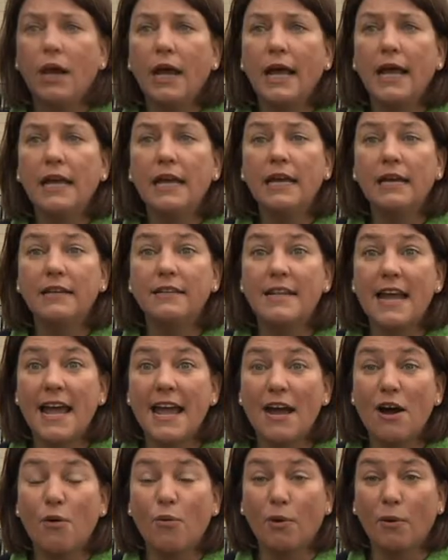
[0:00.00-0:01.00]
And
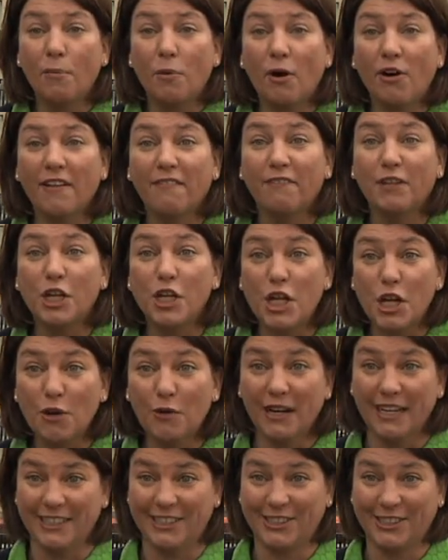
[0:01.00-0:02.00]
now we're part of the
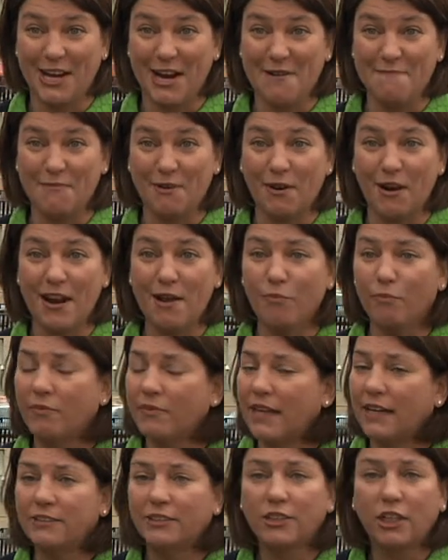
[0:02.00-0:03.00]
U.S. chamber, and
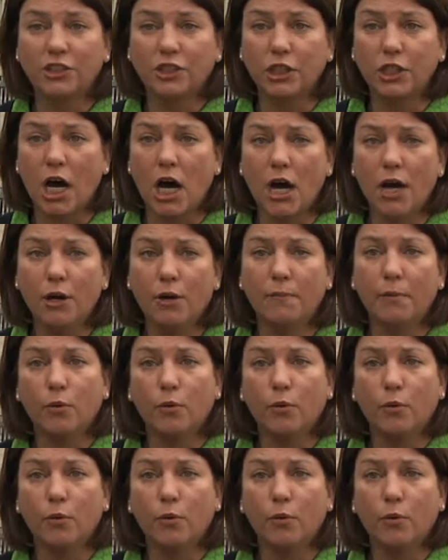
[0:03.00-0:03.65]
that's such an honor.